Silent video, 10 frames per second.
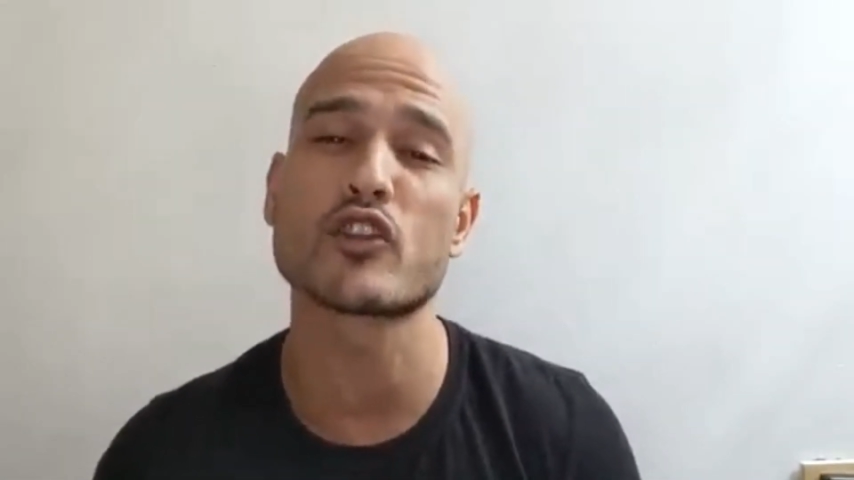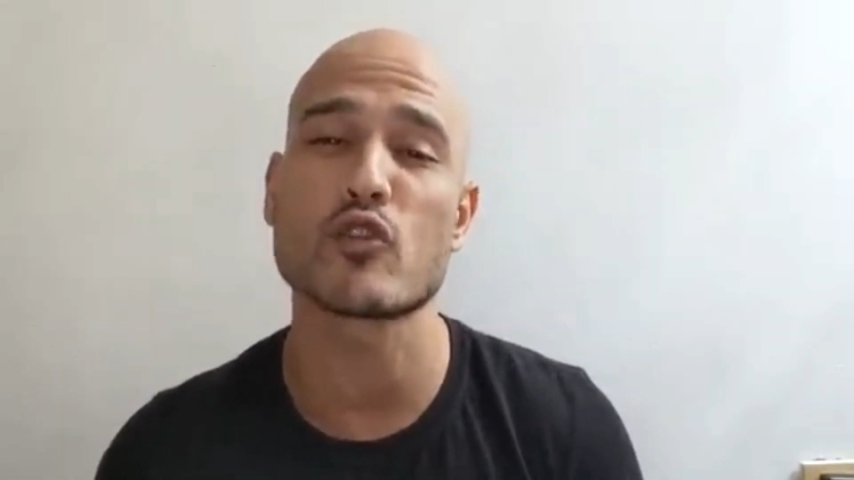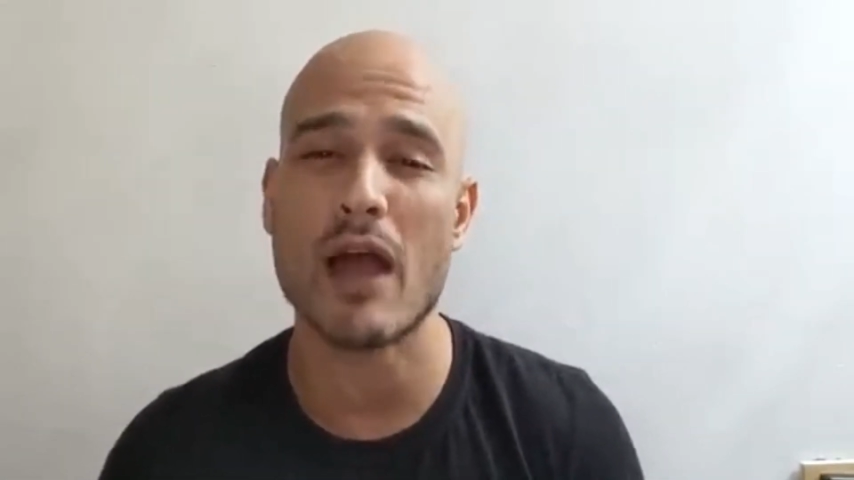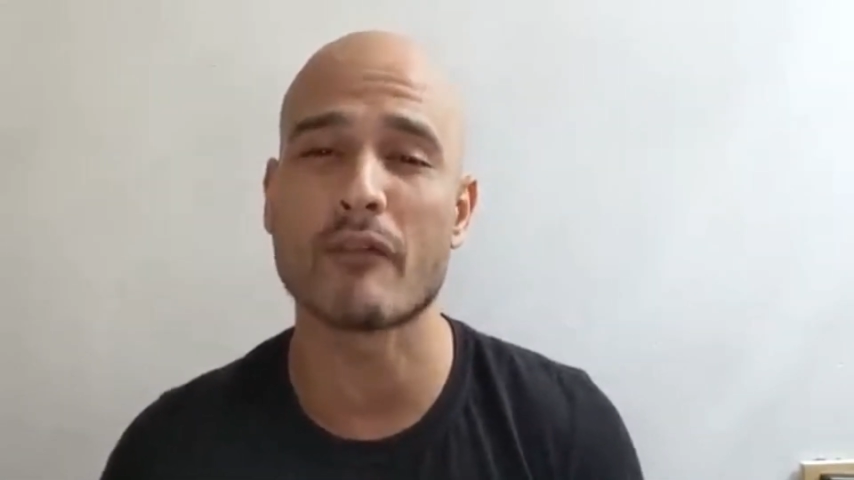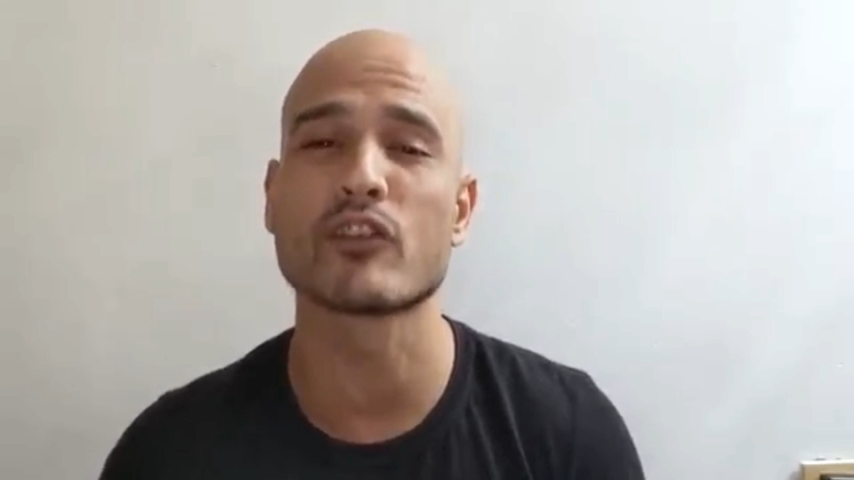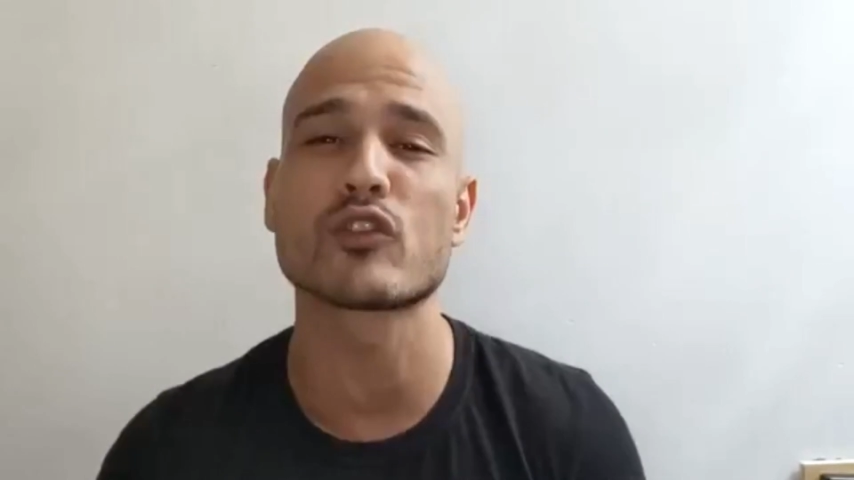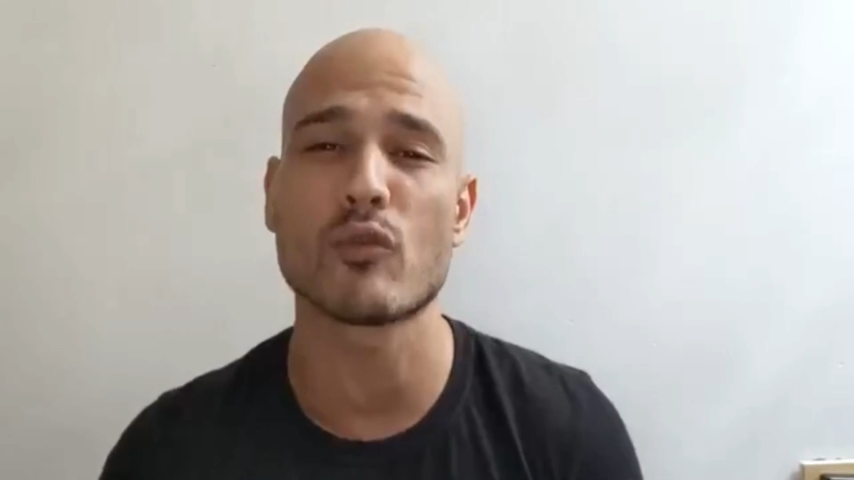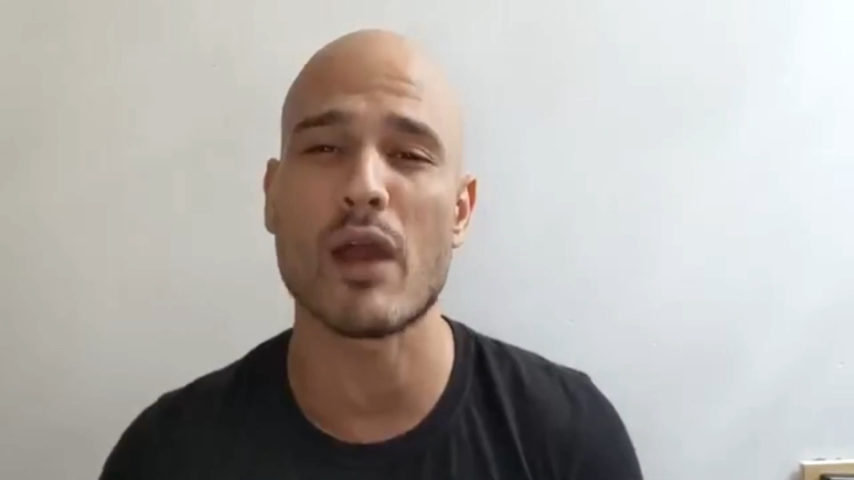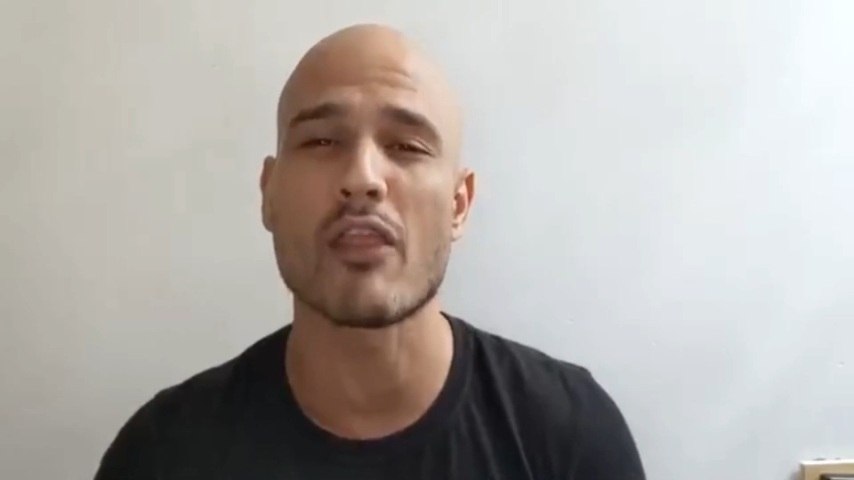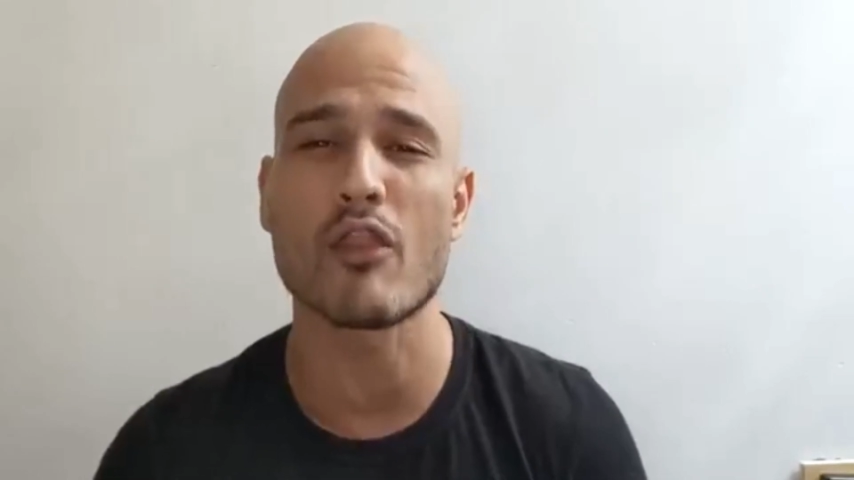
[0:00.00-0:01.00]
travels
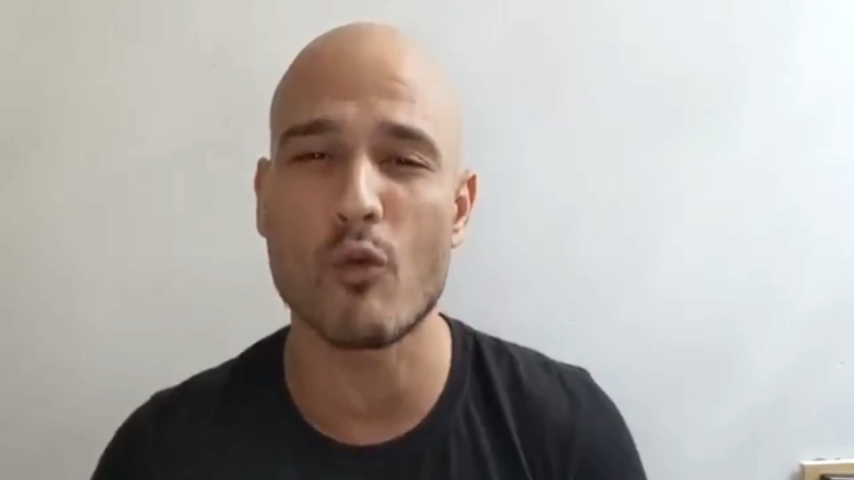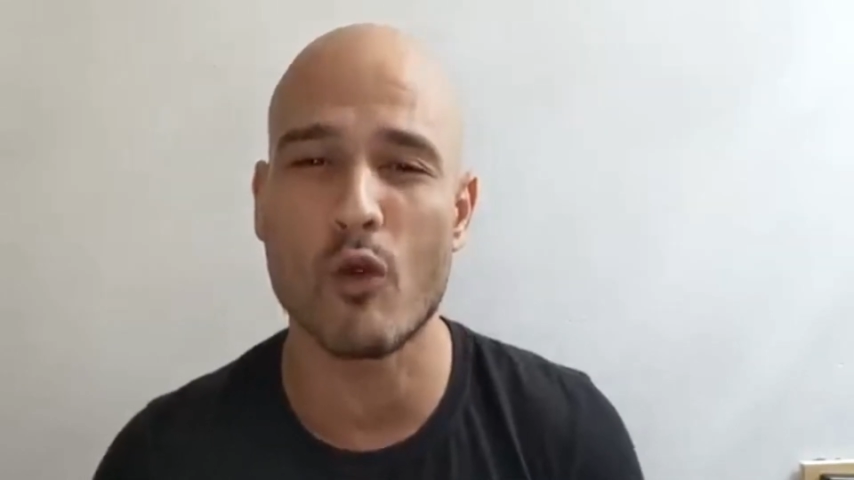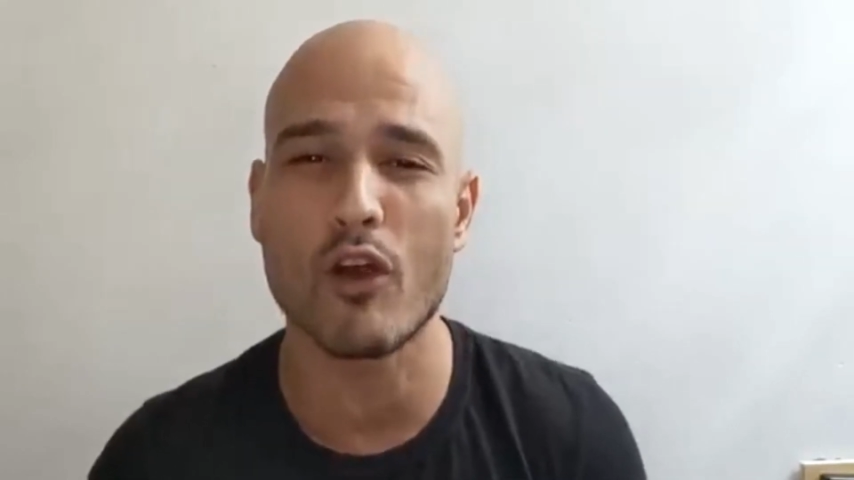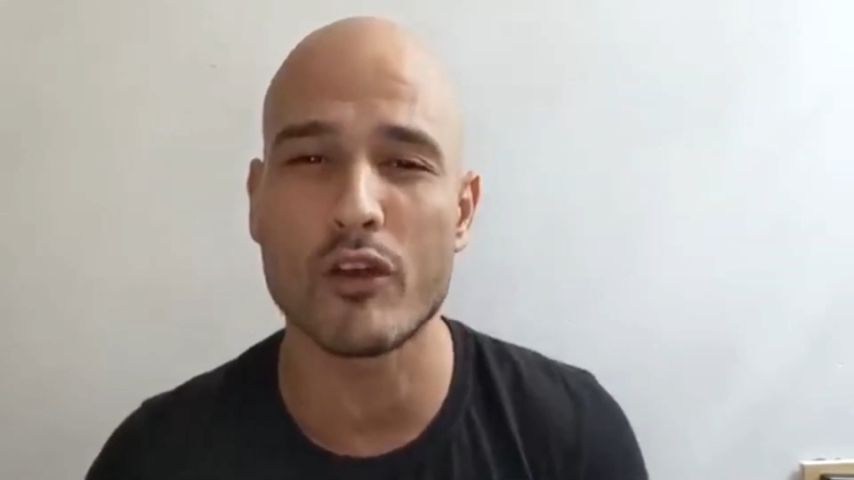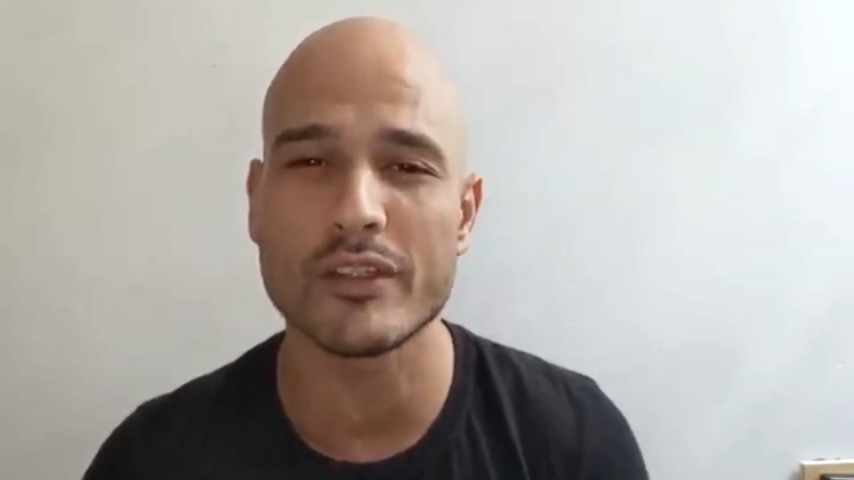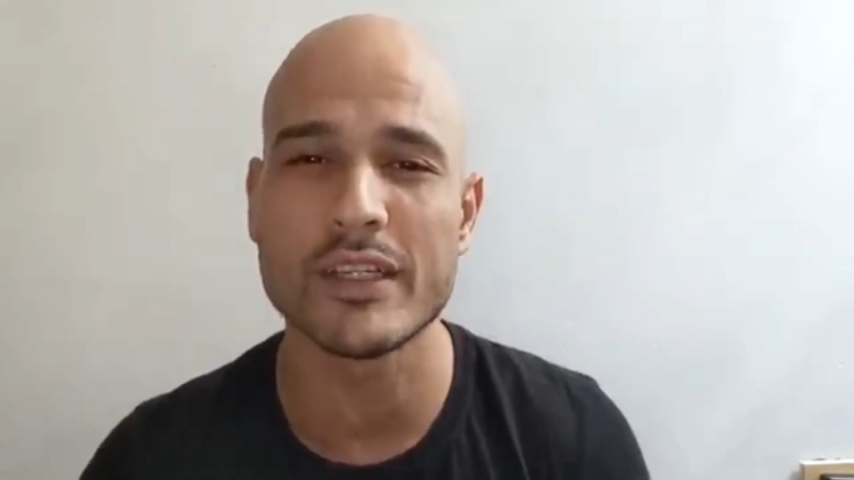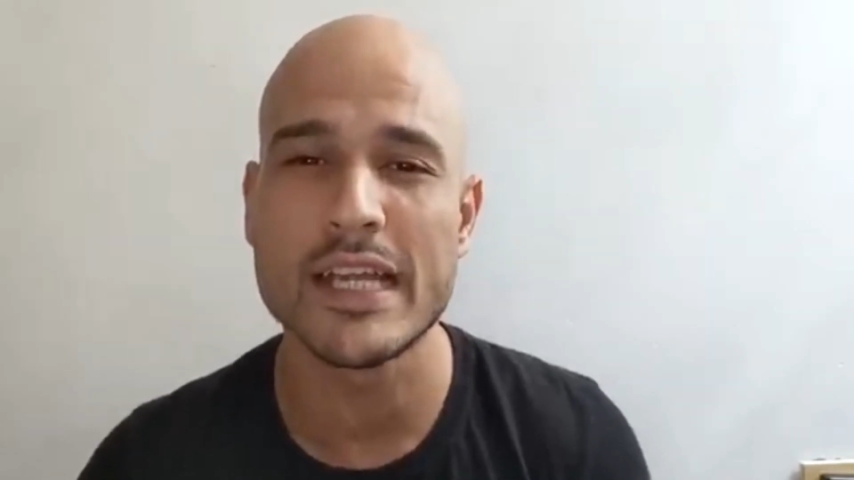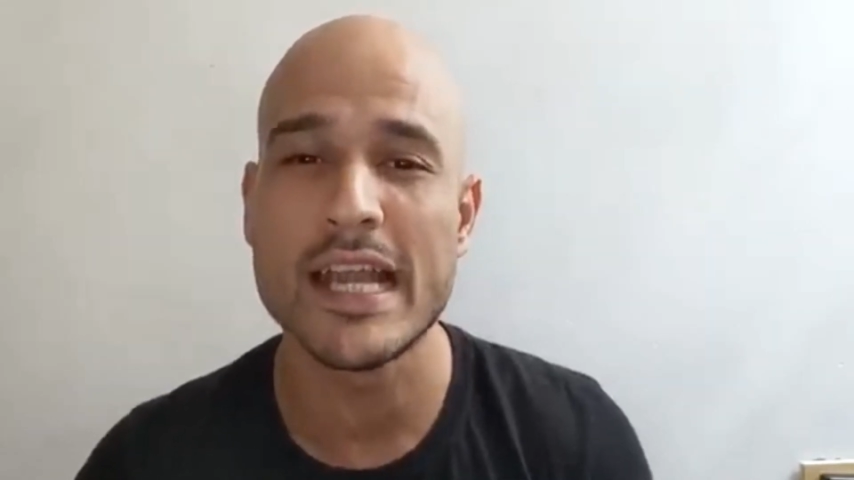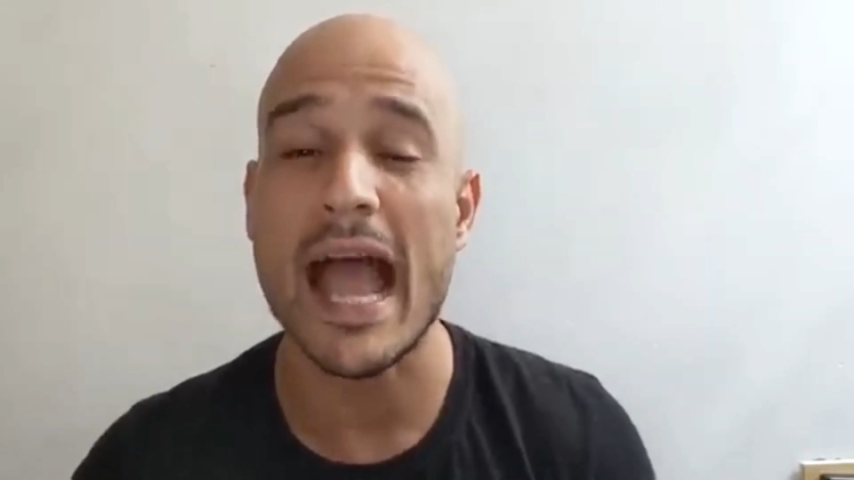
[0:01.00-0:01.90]
around the world.